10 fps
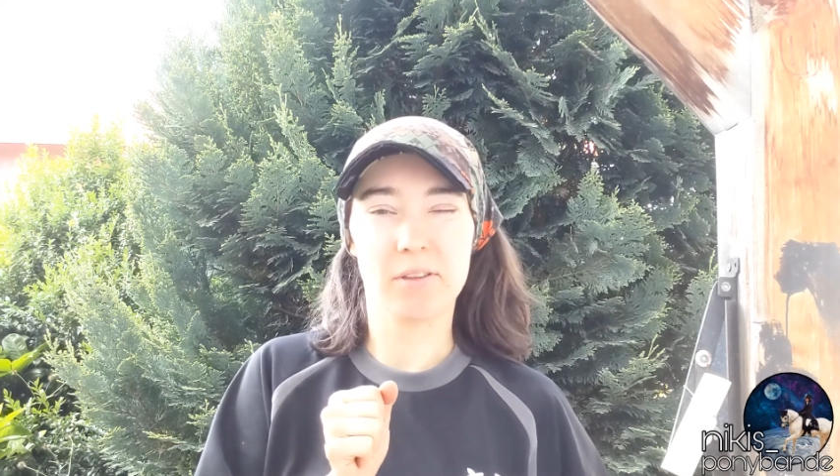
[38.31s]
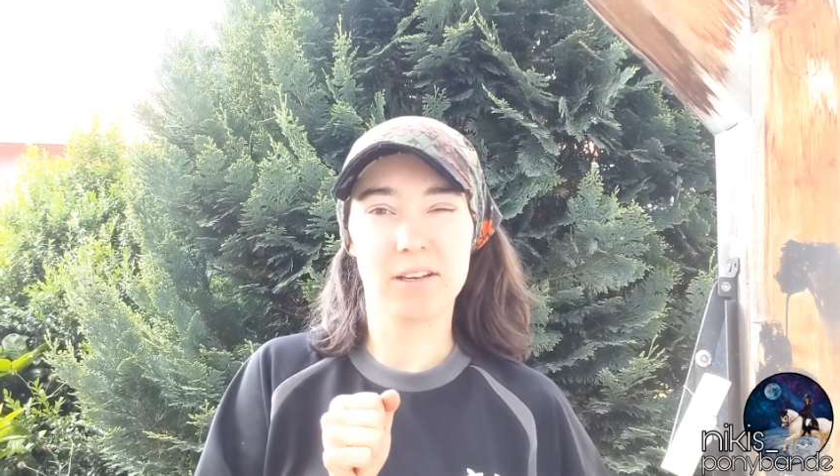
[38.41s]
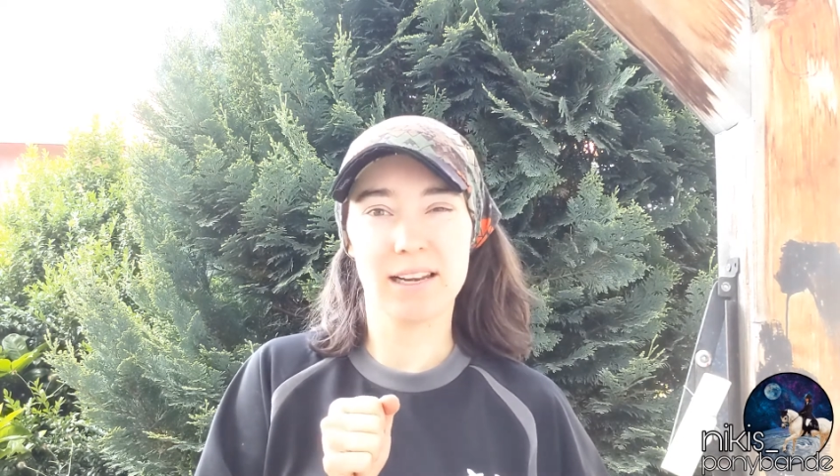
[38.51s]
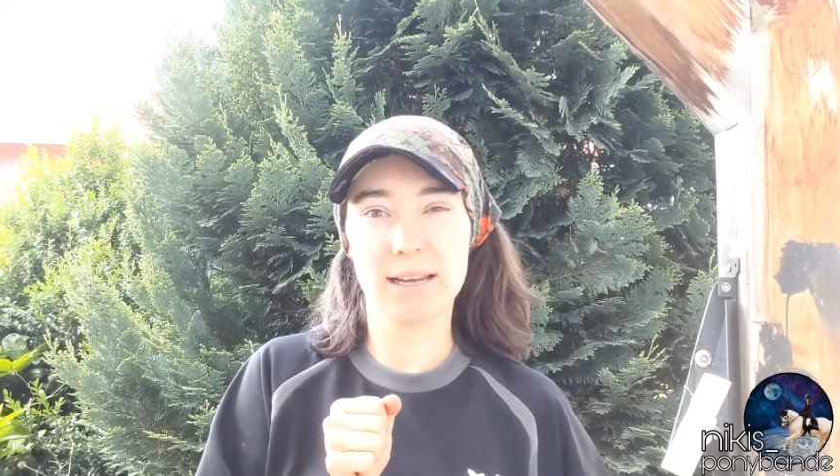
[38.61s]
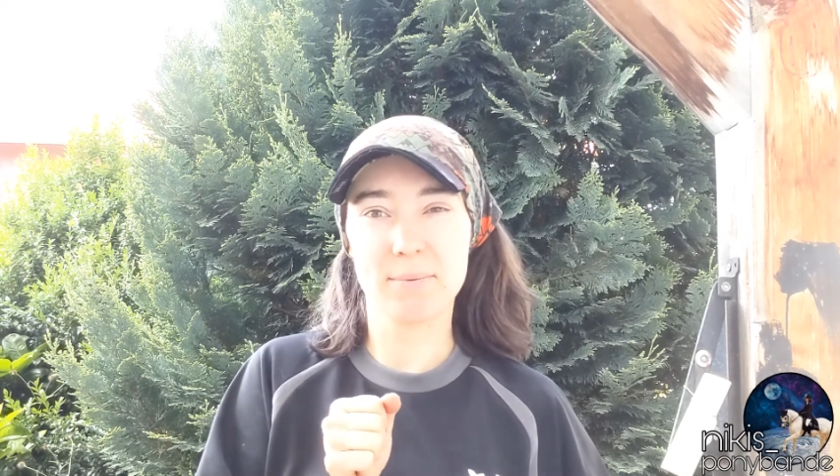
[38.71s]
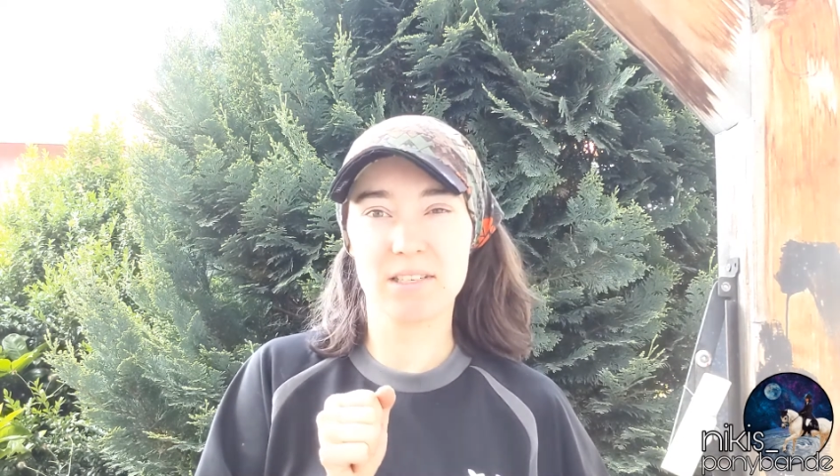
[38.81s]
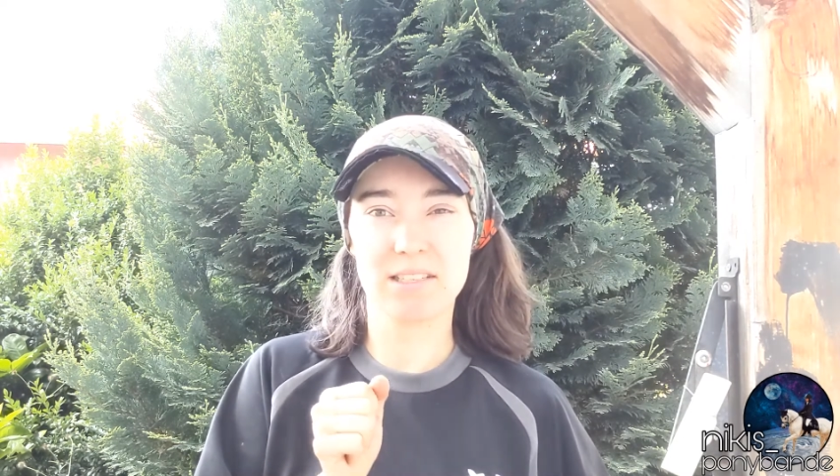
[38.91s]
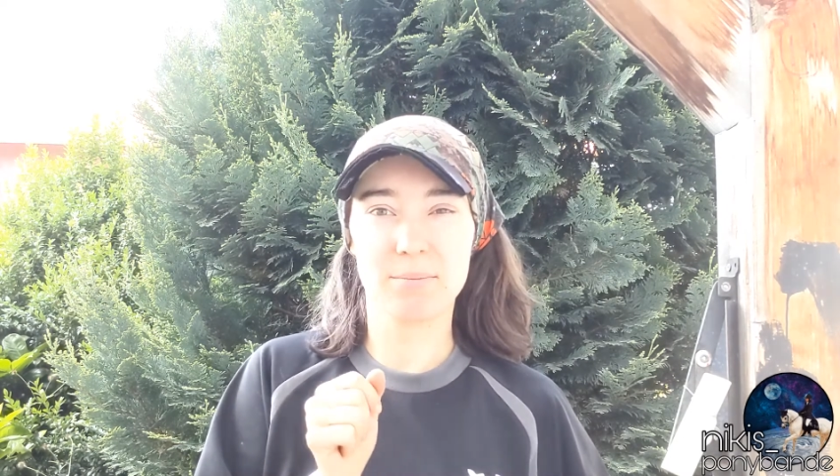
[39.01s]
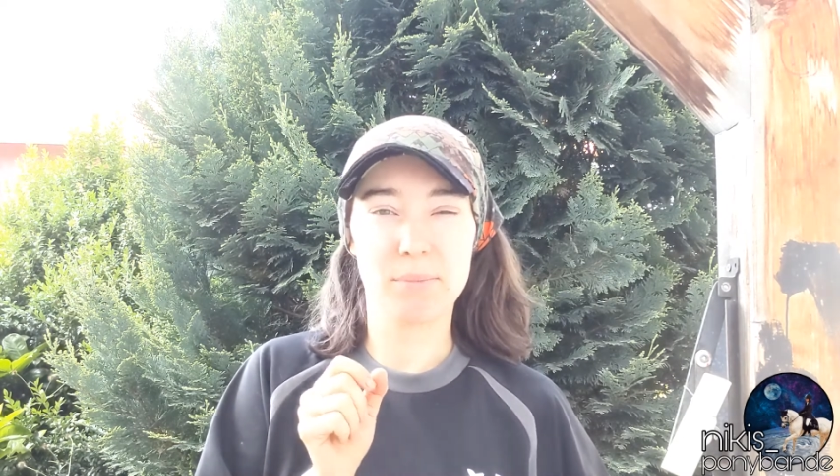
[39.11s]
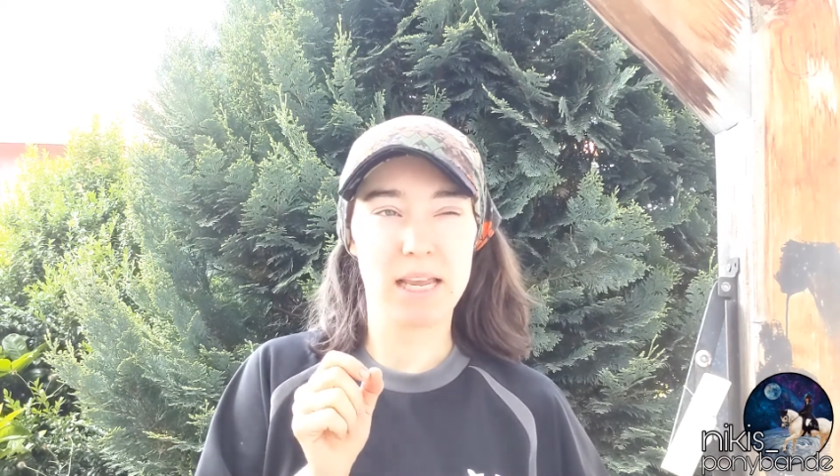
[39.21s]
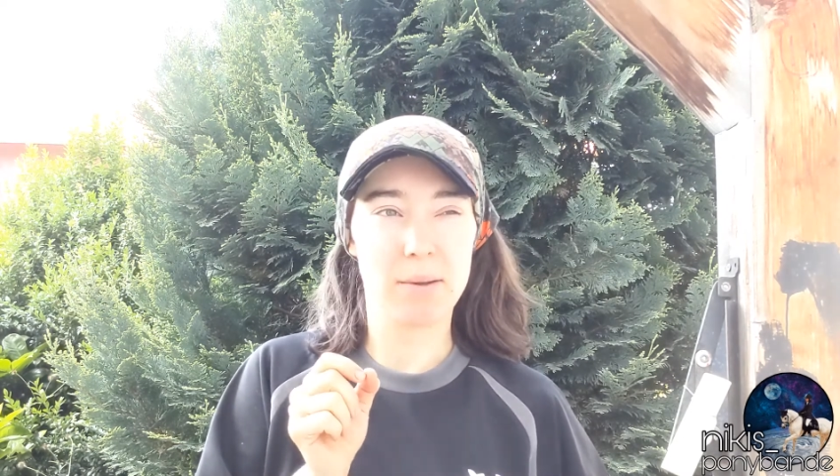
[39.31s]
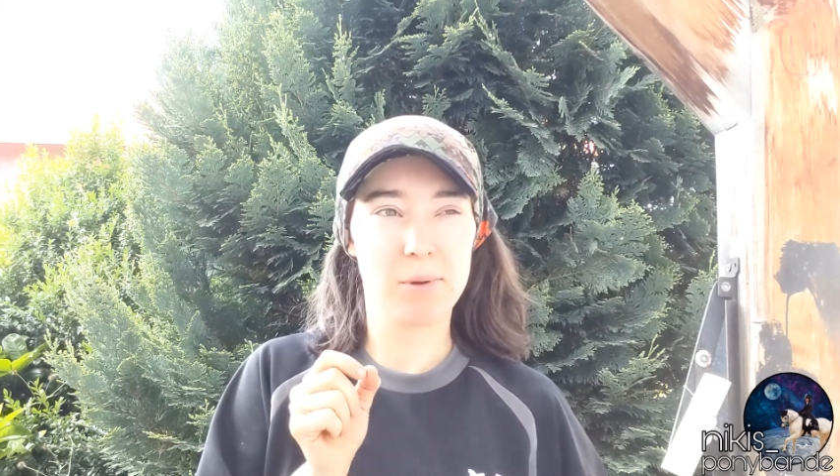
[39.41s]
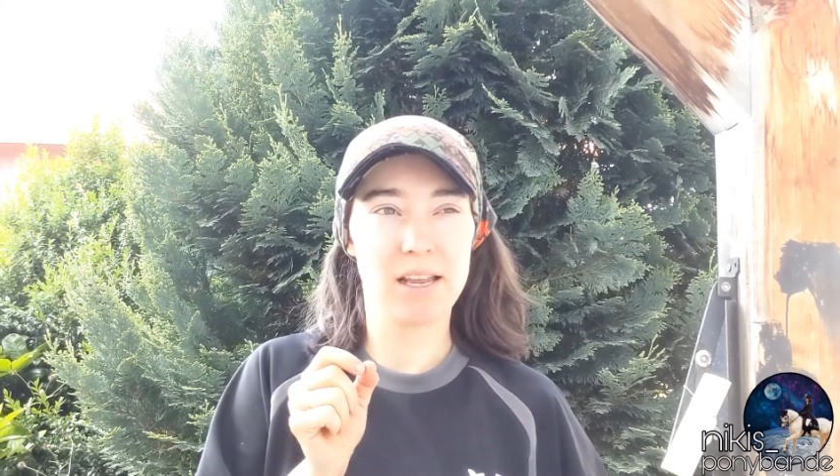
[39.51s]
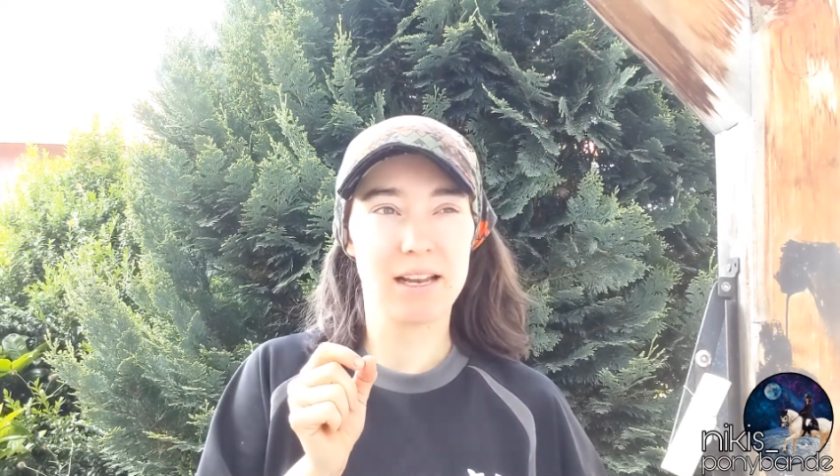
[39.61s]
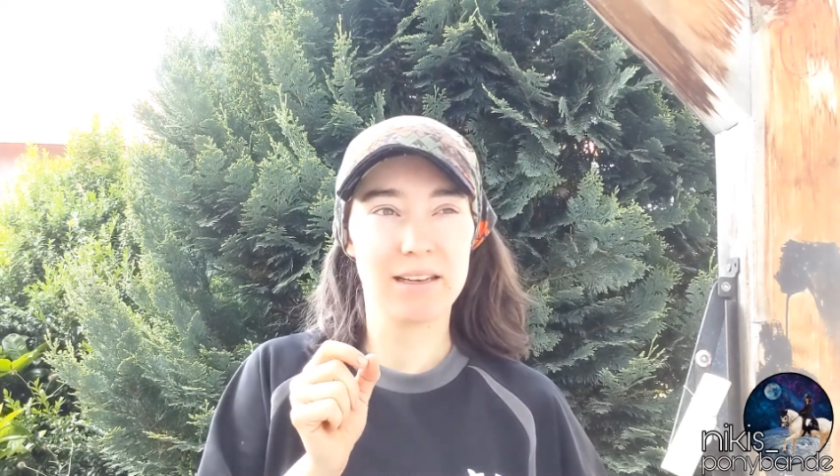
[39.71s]
the clips is
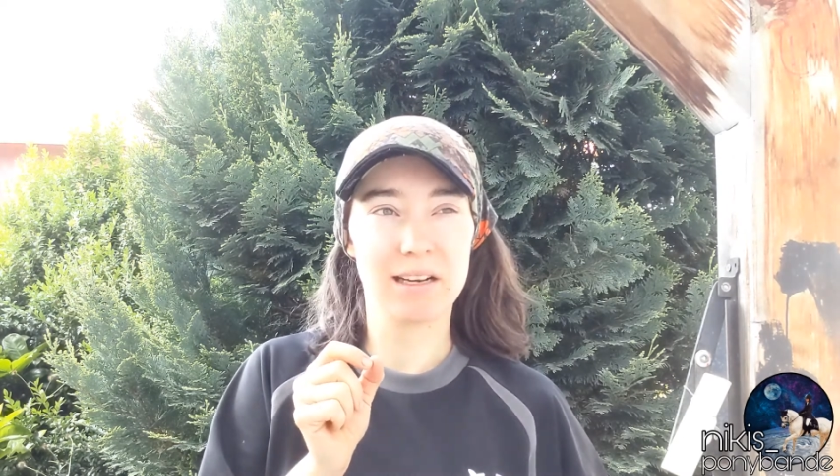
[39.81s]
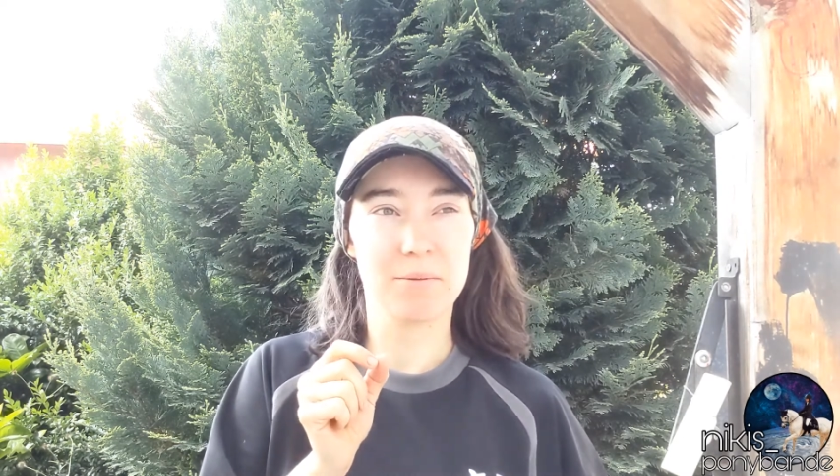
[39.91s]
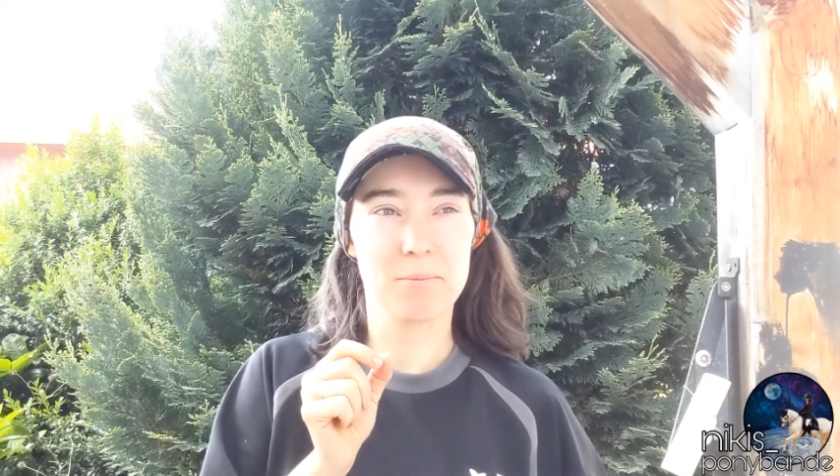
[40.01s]
maybe a little